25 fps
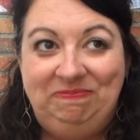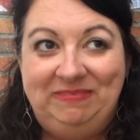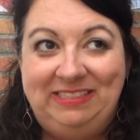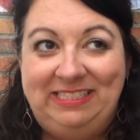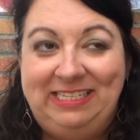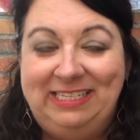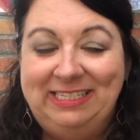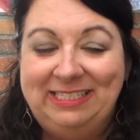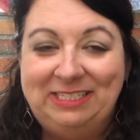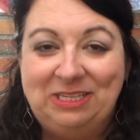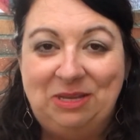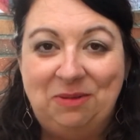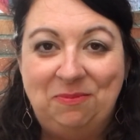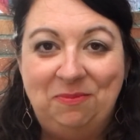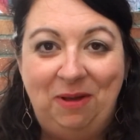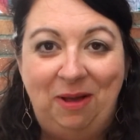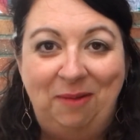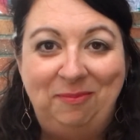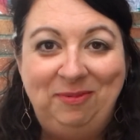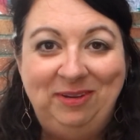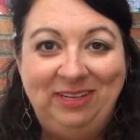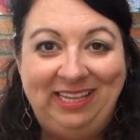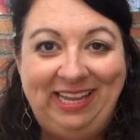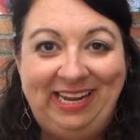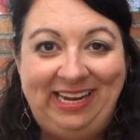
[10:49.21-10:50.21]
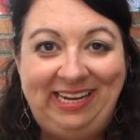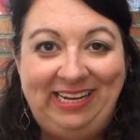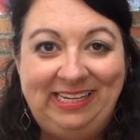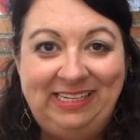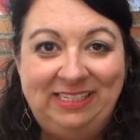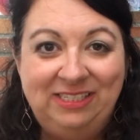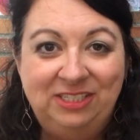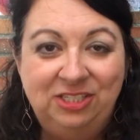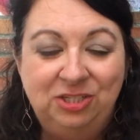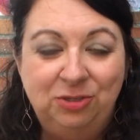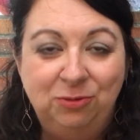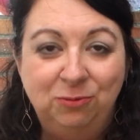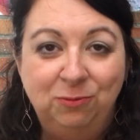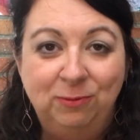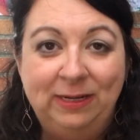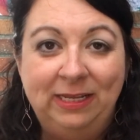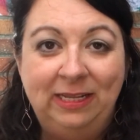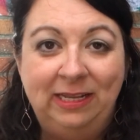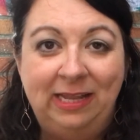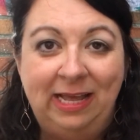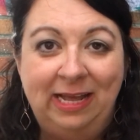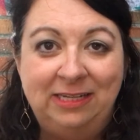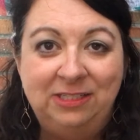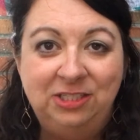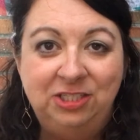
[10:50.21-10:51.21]
discombobulating to
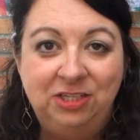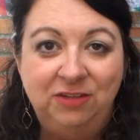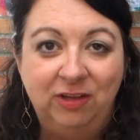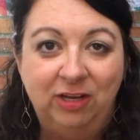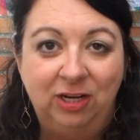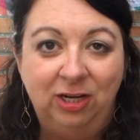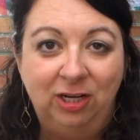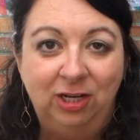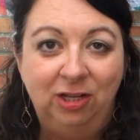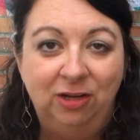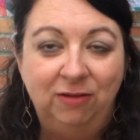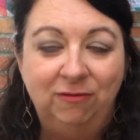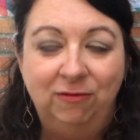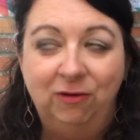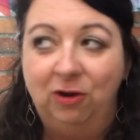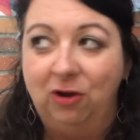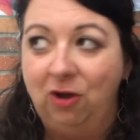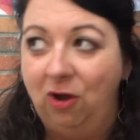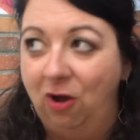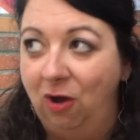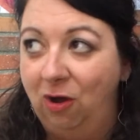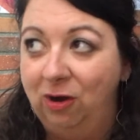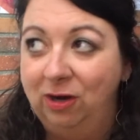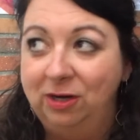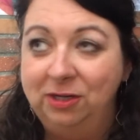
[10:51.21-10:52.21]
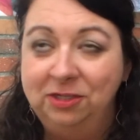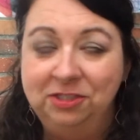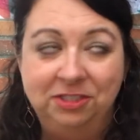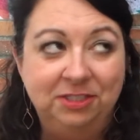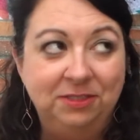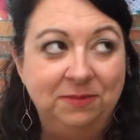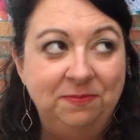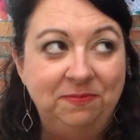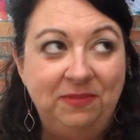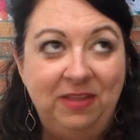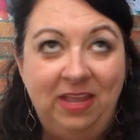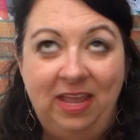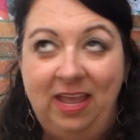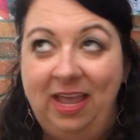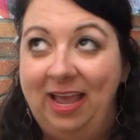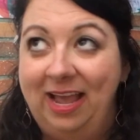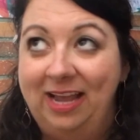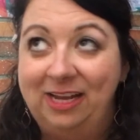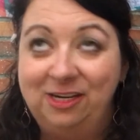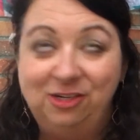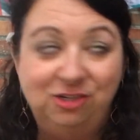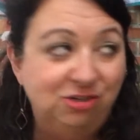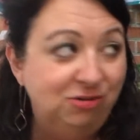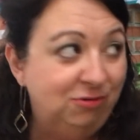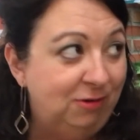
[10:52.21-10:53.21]
realize you got to look for cars
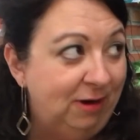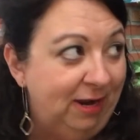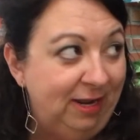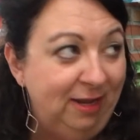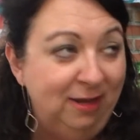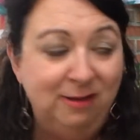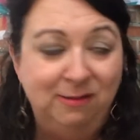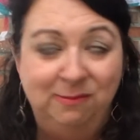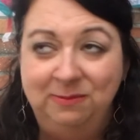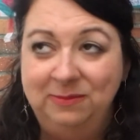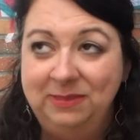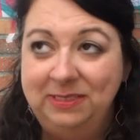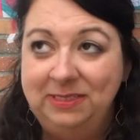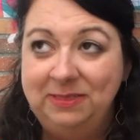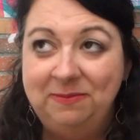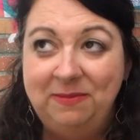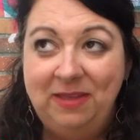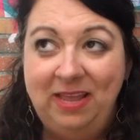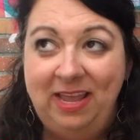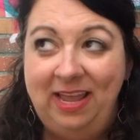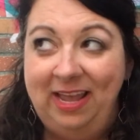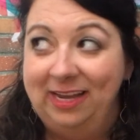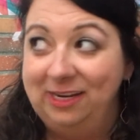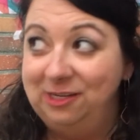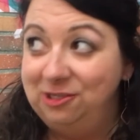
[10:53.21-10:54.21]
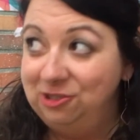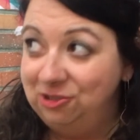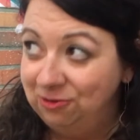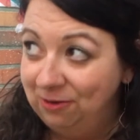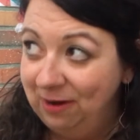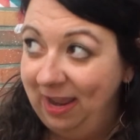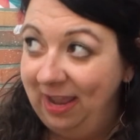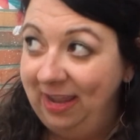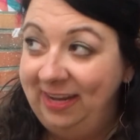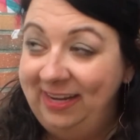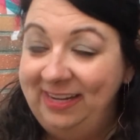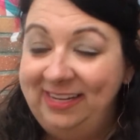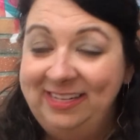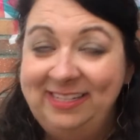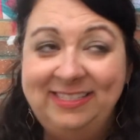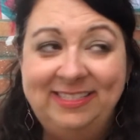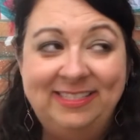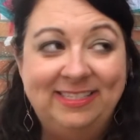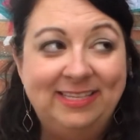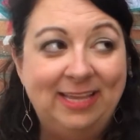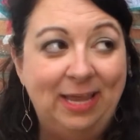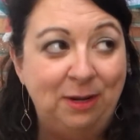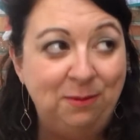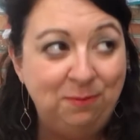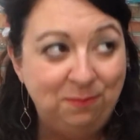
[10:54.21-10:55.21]
and trams and
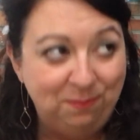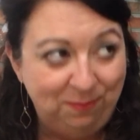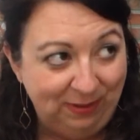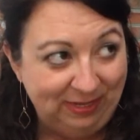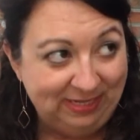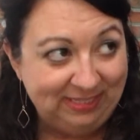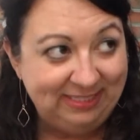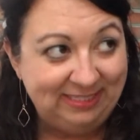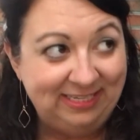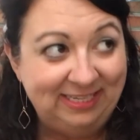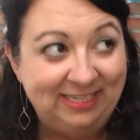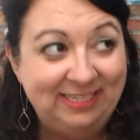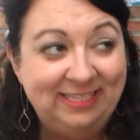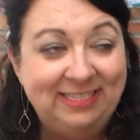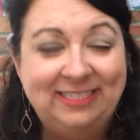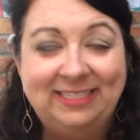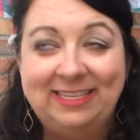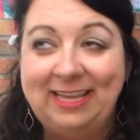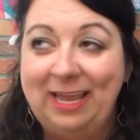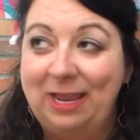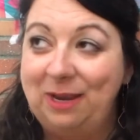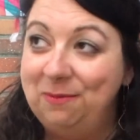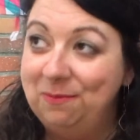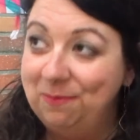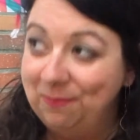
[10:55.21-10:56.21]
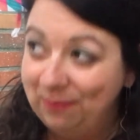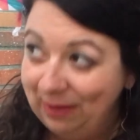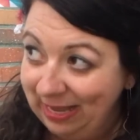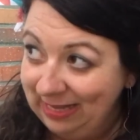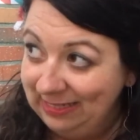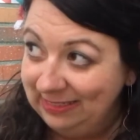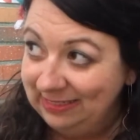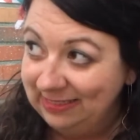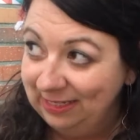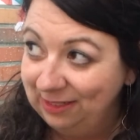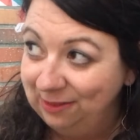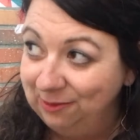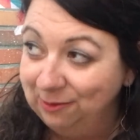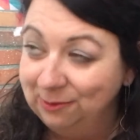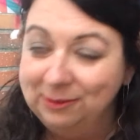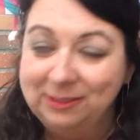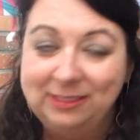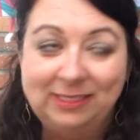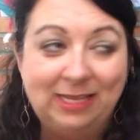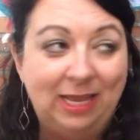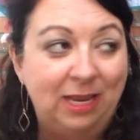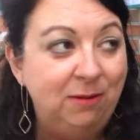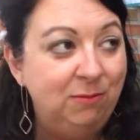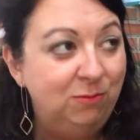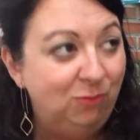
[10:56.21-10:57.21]
trains and buses and bicycles
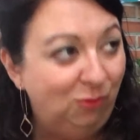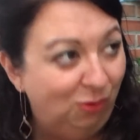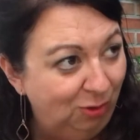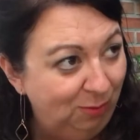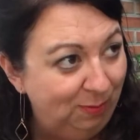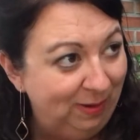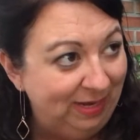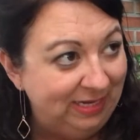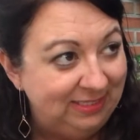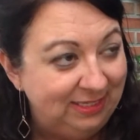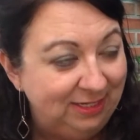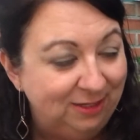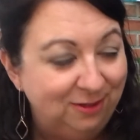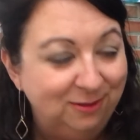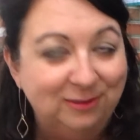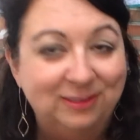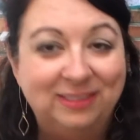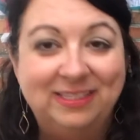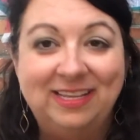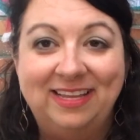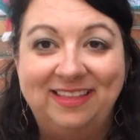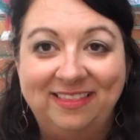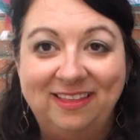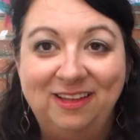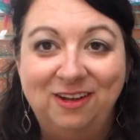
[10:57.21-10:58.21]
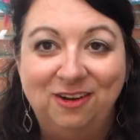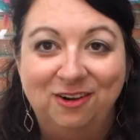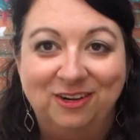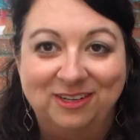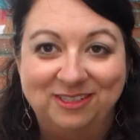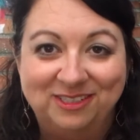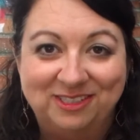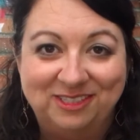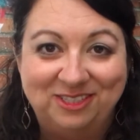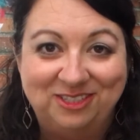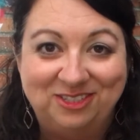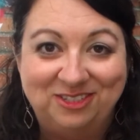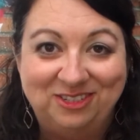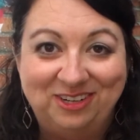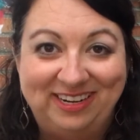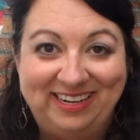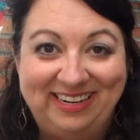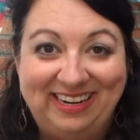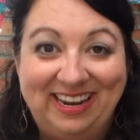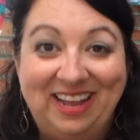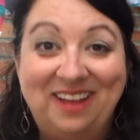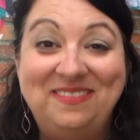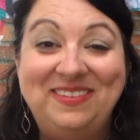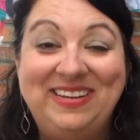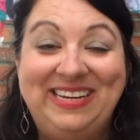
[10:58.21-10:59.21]
and more bicycles and then cross the street.
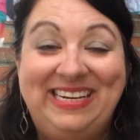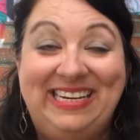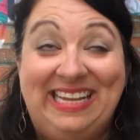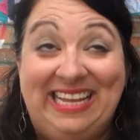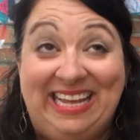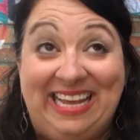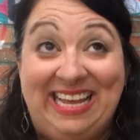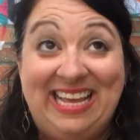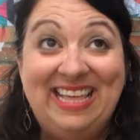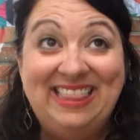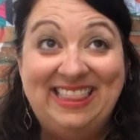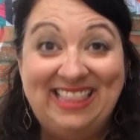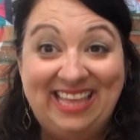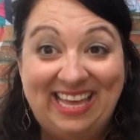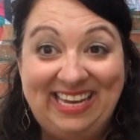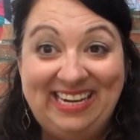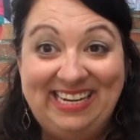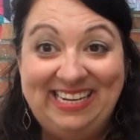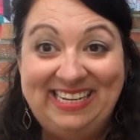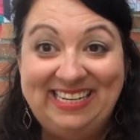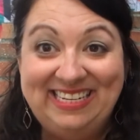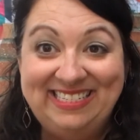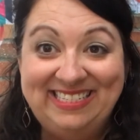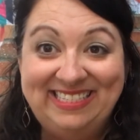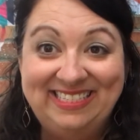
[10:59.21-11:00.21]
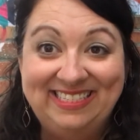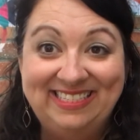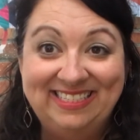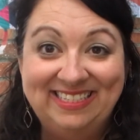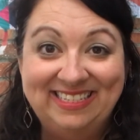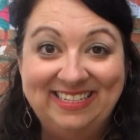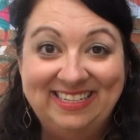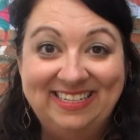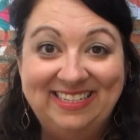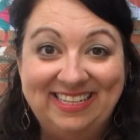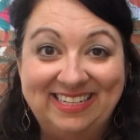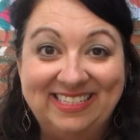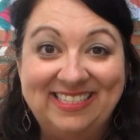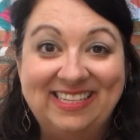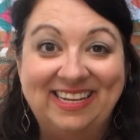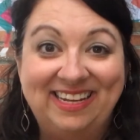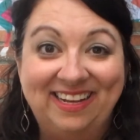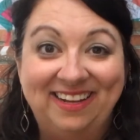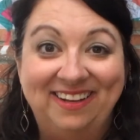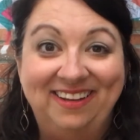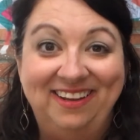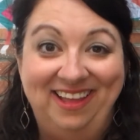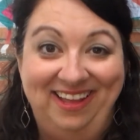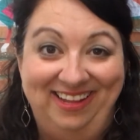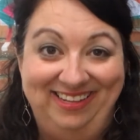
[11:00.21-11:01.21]
I mean, that's like
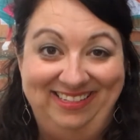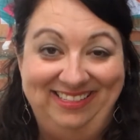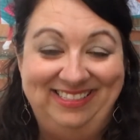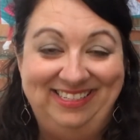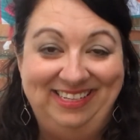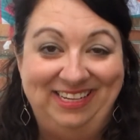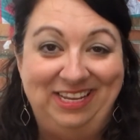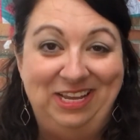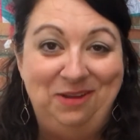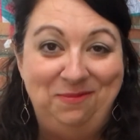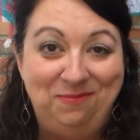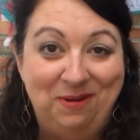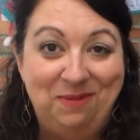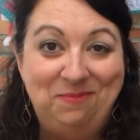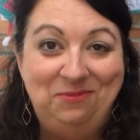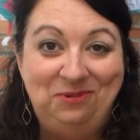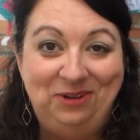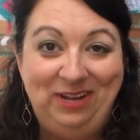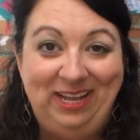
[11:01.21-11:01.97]
a lot to keep up